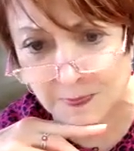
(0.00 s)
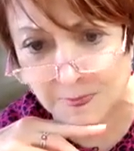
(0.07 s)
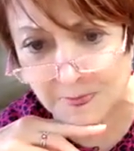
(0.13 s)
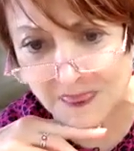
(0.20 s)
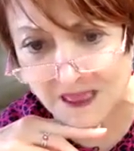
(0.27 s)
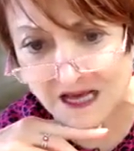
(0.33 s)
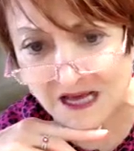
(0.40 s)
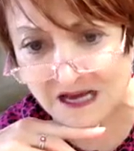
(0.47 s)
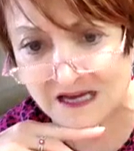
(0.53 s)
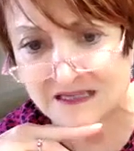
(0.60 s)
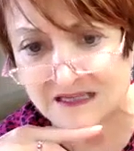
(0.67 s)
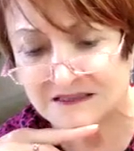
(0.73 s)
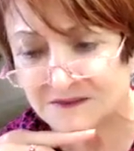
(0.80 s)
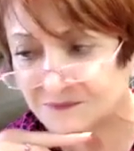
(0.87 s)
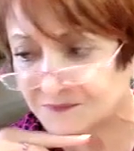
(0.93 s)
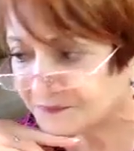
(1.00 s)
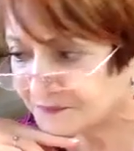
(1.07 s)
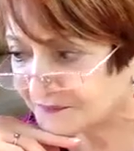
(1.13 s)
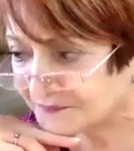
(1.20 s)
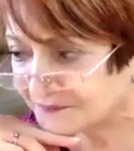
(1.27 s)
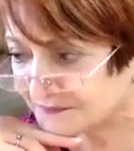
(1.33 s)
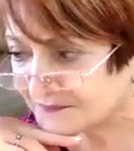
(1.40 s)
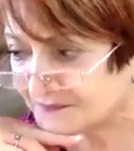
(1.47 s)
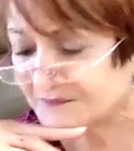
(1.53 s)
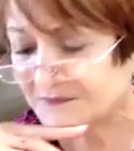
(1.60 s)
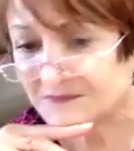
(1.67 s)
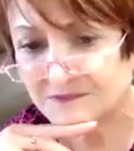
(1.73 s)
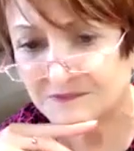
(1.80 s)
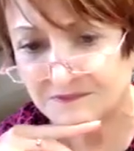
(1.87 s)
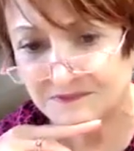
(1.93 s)

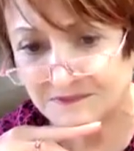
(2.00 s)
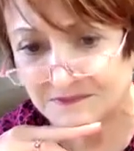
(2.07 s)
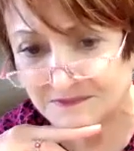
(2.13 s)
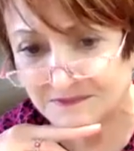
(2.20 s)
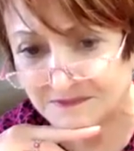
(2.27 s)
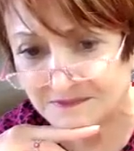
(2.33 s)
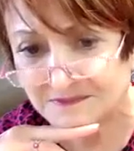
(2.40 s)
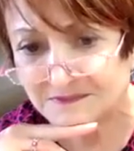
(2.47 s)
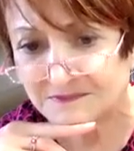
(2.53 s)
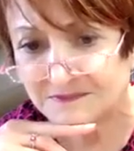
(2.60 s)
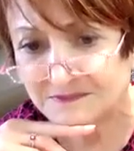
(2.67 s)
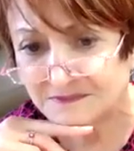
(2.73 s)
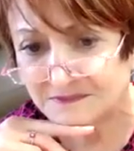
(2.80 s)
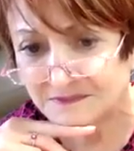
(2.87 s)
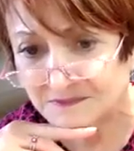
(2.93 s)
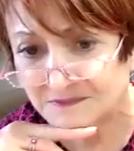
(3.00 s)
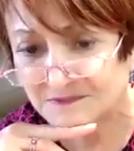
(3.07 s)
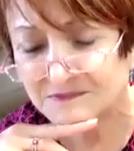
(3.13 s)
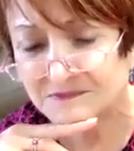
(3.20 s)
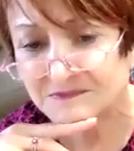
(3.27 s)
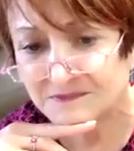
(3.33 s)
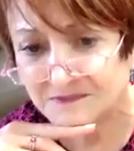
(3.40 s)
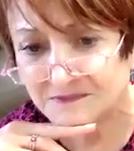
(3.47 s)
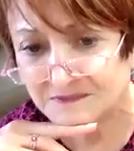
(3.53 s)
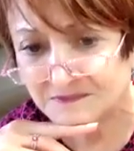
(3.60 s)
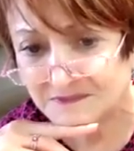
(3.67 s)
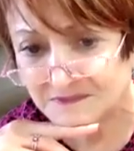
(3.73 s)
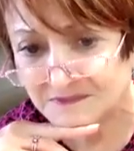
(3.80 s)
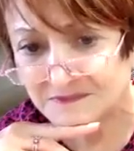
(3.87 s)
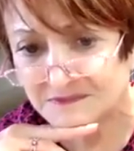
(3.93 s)

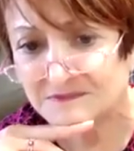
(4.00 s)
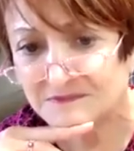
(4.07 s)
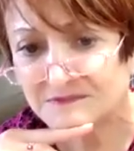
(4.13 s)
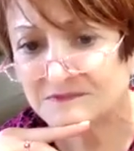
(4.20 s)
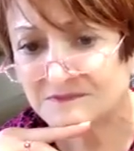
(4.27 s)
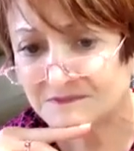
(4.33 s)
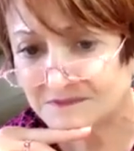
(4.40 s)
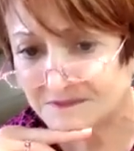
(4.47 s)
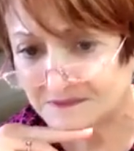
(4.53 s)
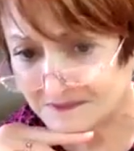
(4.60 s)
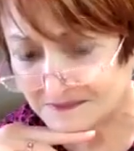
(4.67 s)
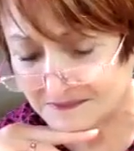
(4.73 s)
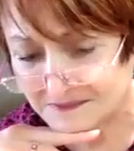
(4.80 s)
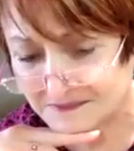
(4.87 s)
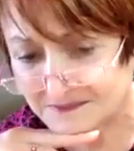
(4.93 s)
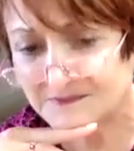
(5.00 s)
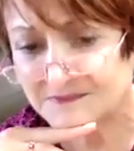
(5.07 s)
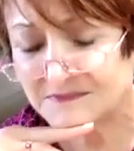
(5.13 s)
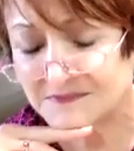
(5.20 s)
This person isn't speaking.